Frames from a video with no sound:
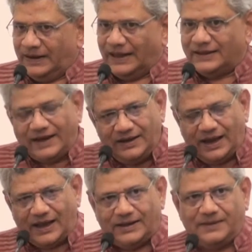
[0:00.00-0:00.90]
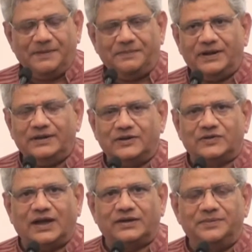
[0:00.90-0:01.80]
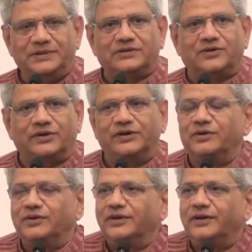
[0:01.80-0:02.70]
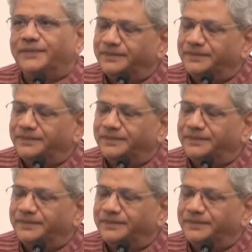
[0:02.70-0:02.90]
And then I remember in those arguments talking to the,